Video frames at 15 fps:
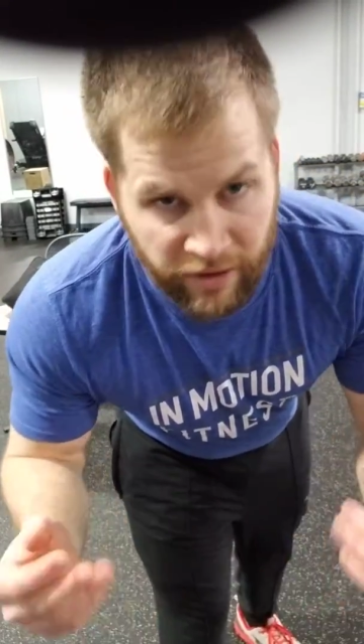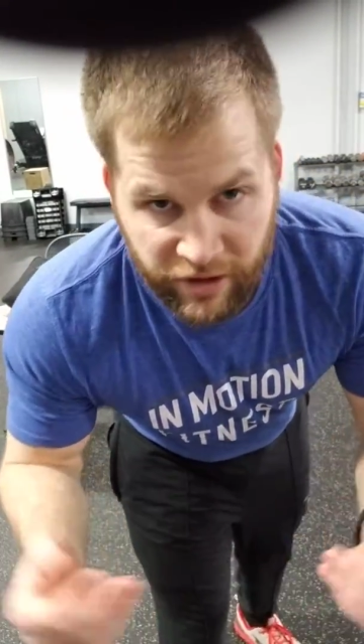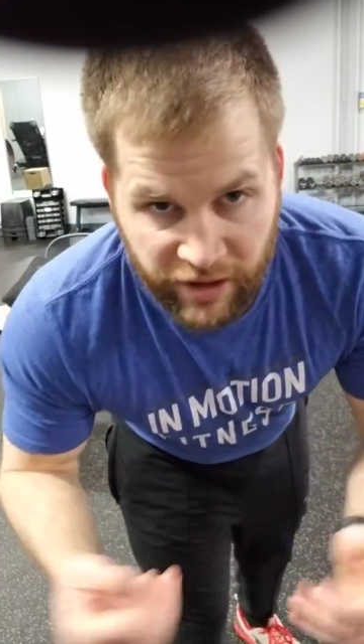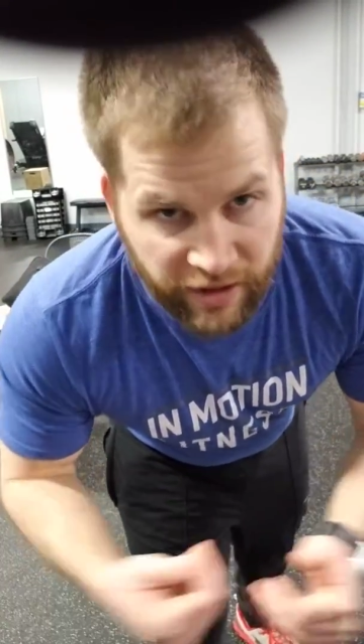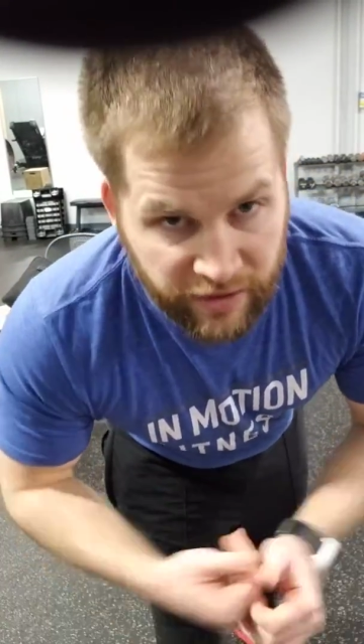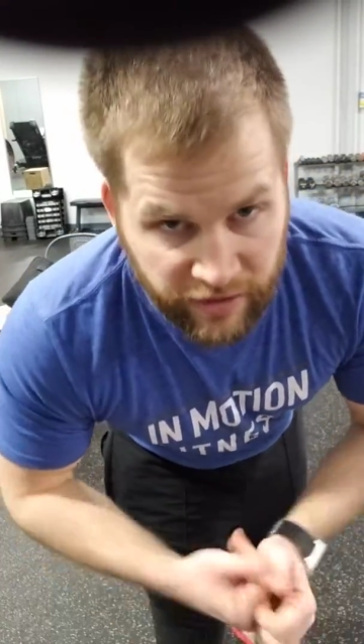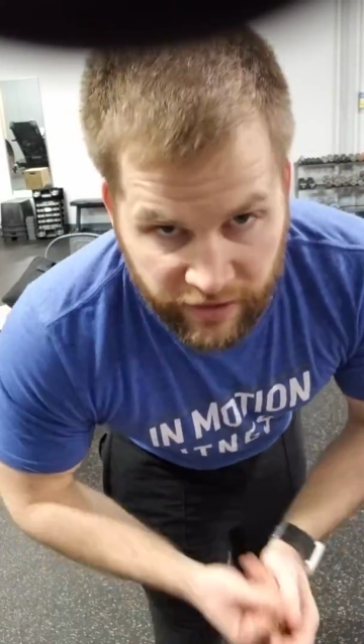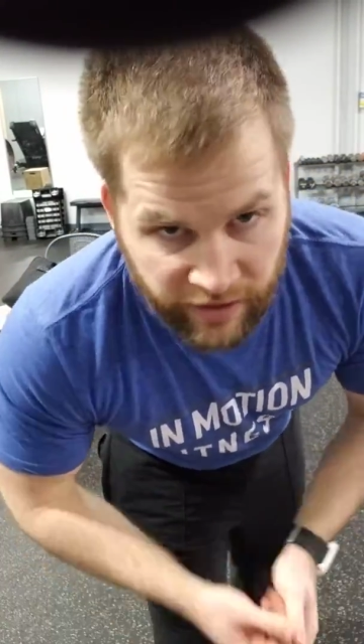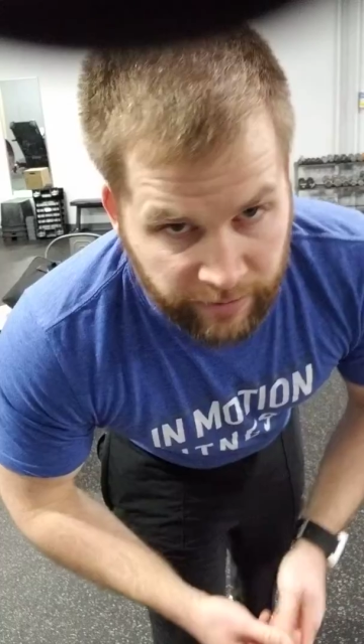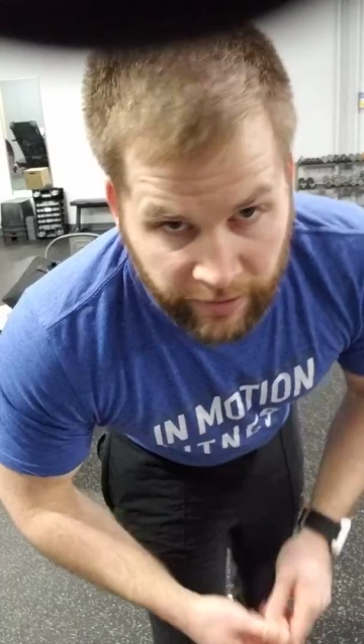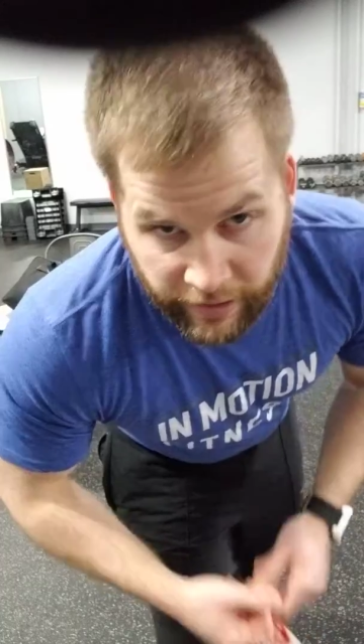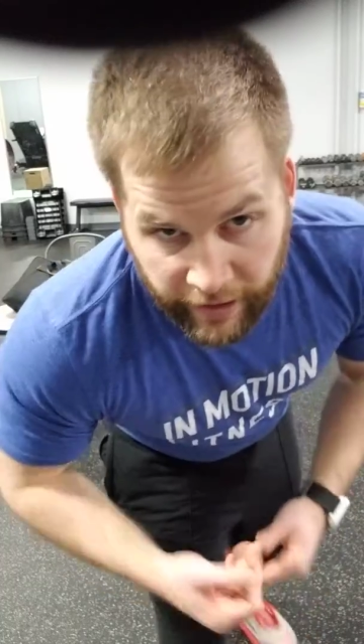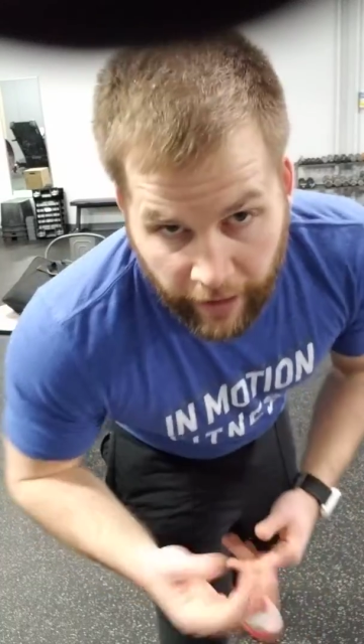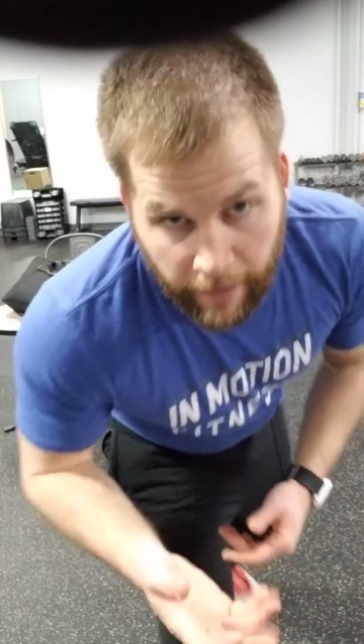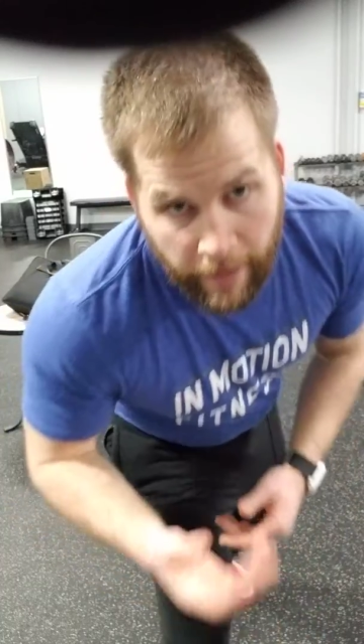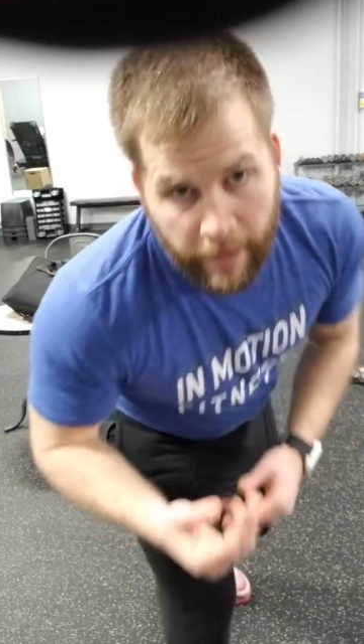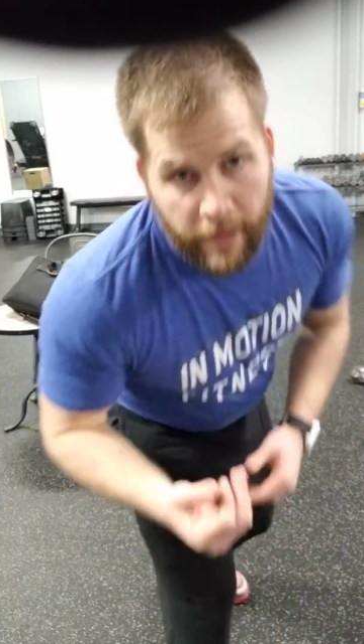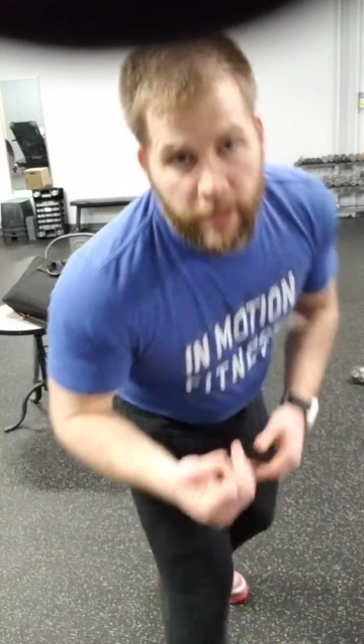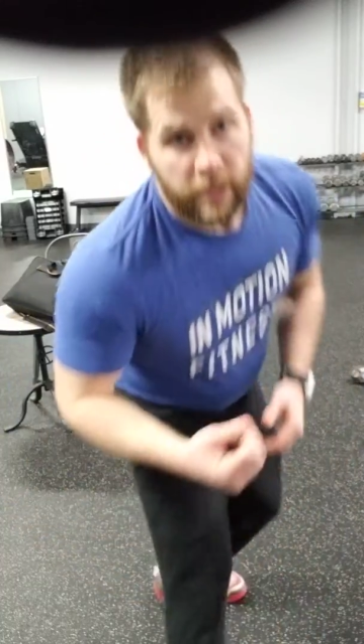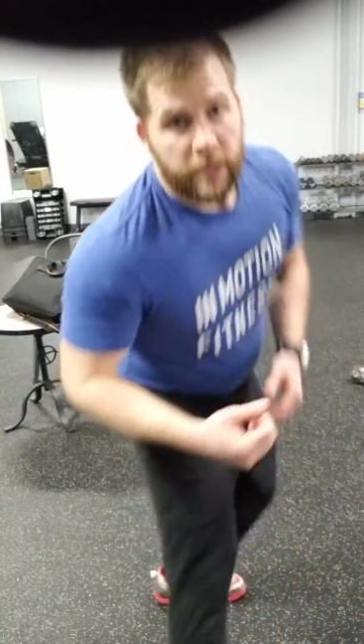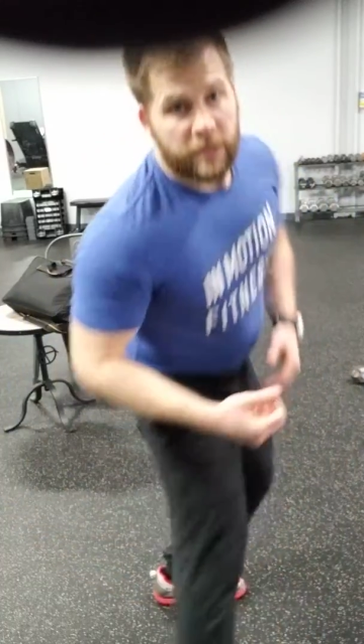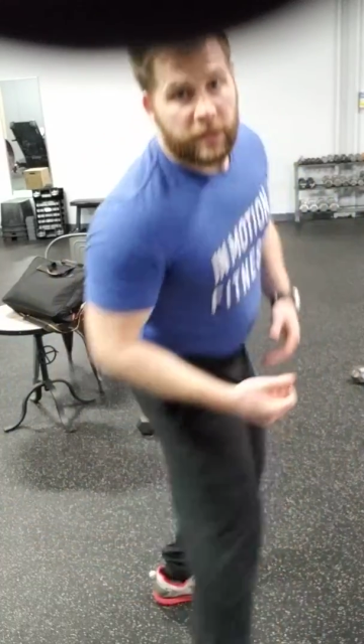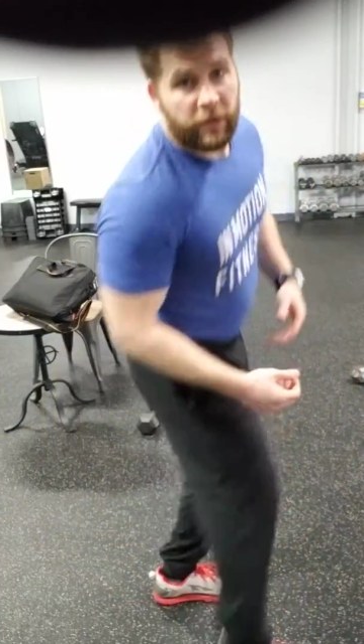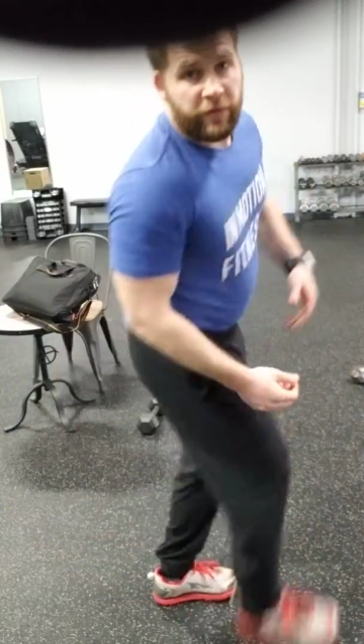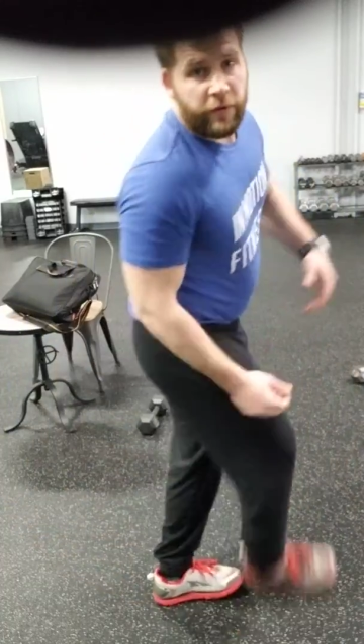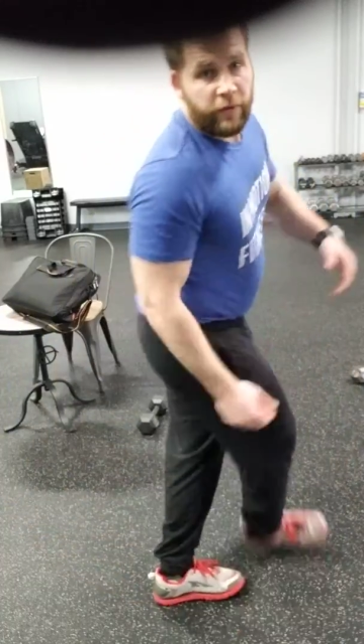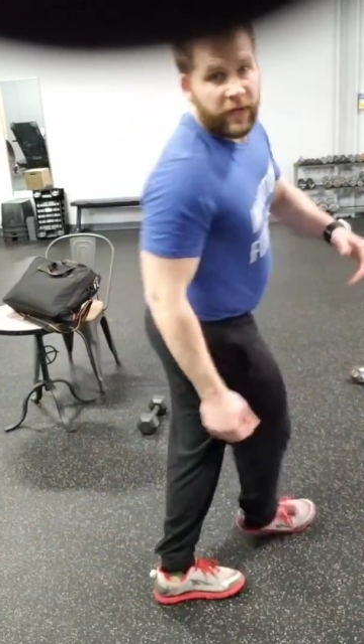jugs or something, okay? So a few